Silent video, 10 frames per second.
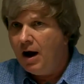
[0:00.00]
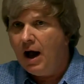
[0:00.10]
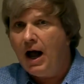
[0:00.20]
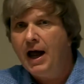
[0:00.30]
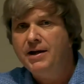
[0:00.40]

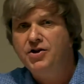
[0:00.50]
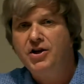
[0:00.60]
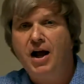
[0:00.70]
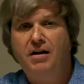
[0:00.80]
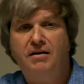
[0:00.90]
I
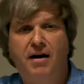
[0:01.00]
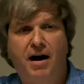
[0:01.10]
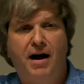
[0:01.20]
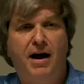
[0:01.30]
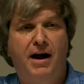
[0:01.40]
shall
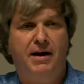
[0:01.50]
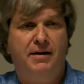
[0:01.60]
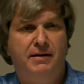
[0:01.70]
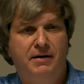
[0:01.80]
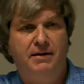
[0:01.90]
die,
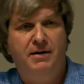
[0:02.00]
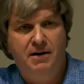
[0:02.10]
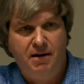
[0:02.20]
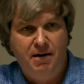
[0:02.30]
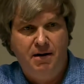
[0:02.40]

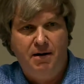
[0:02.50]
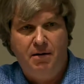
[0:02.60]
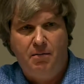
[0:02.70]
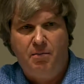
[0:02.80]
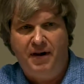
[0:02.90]

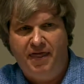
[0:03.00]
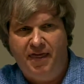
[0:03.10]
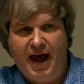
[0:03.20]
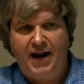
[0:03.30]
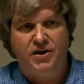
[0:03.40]
but
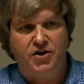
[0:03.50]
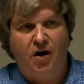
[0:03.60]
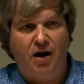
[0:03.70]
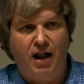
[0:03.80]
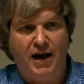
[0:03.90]
that is
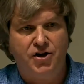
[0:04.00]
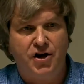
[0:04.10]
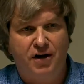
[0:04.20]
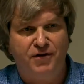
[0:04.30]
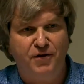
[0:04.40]
all I
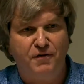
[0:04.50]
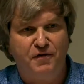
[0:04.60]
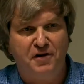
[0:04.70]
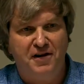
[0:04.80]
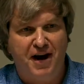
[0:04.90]
shall do
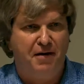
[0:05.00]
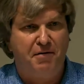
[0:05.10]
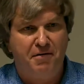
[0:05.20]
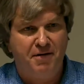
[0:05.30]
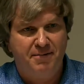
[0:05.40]
for
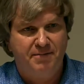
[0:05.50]
death.